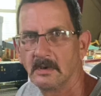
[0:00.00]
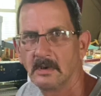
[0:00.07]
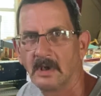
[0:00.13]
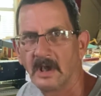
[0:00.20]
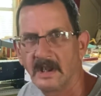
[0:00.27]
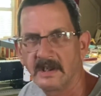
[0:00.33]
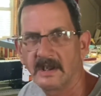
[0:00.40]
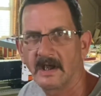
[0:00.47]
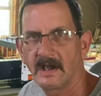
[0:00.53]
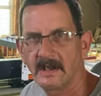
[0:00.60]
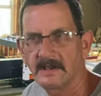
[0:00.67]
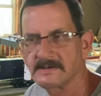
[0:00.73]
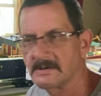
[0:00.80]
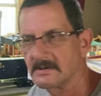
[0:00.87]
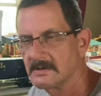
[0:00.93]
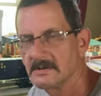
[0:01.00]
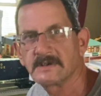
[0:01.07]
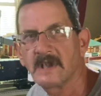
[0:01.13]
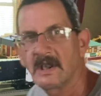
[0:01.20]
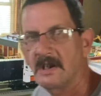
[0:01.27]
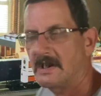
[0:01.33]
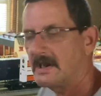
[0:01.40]
Hey guys,
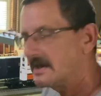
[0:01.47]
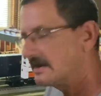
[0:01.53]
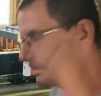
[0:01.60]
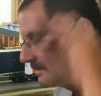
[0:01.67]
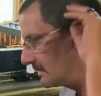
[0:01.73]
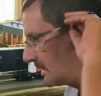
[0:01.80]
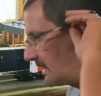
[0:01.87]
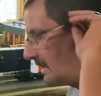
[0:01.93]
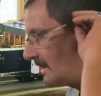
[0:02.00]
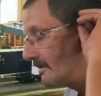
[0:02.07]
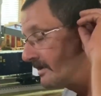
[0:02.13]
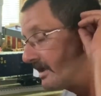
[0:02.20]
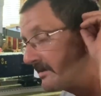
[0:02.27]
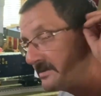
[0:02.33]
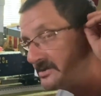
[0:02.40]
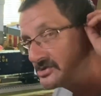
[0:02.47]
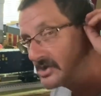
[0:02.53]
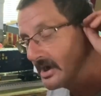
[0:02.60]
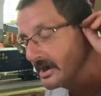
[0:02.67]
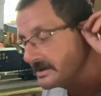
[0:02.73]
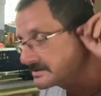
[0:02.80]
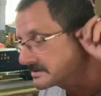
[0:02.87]
Zeddy at ELW
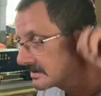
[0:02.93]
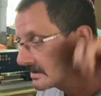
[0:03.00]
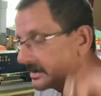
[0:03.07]
Trains.